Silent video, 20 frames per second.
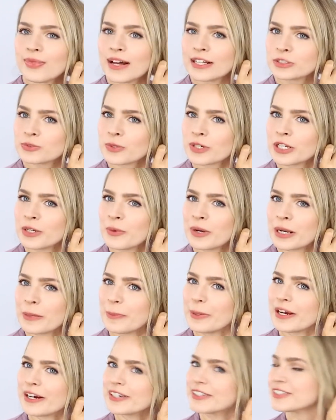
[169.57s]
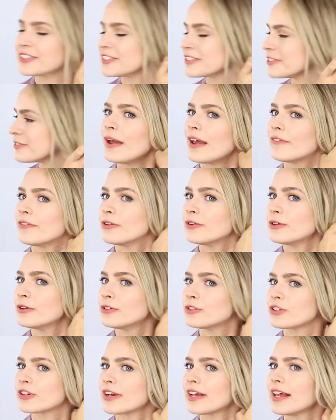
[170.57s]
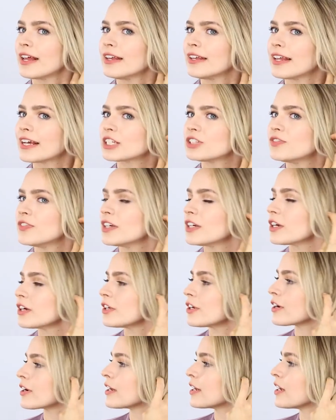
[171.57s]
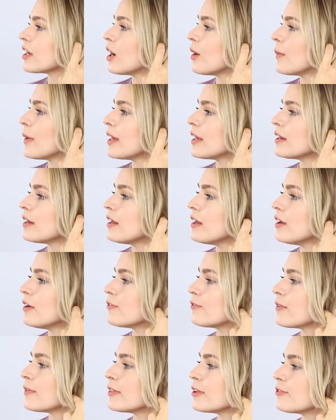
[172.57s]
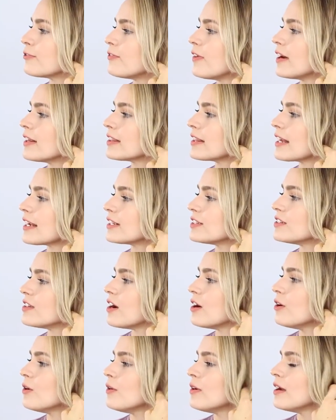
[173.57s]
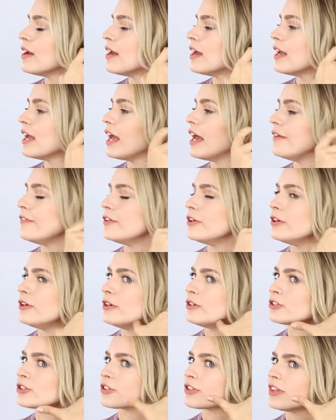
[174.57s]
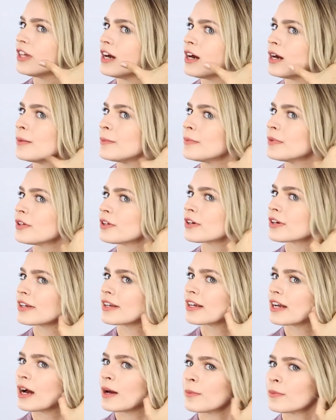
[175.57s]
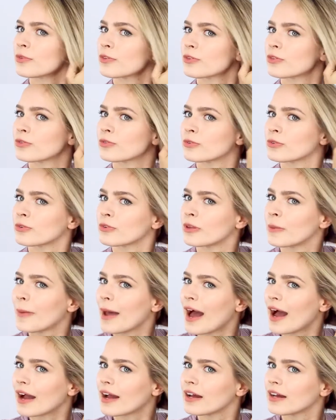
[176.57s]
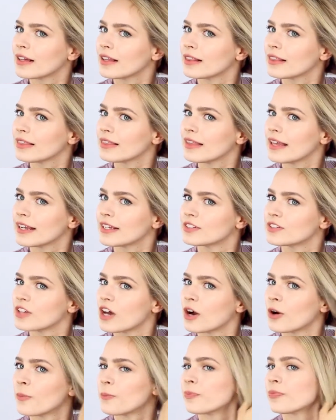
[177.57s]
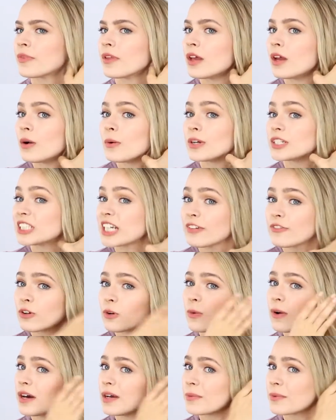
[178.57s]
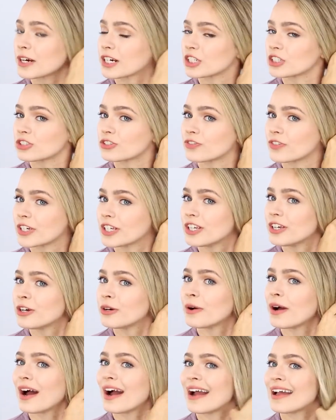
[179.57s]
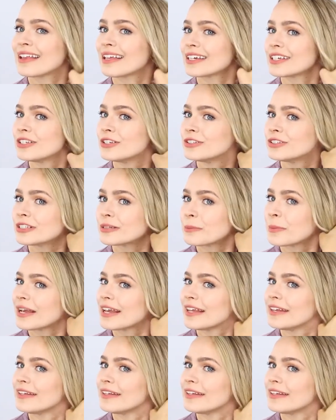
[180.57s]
That's where you want to pierce. If you use your index finger, you're going to go in from the front like so. If you use your thumb, you're going to come through the back like so. Whichever one works for you, I like using my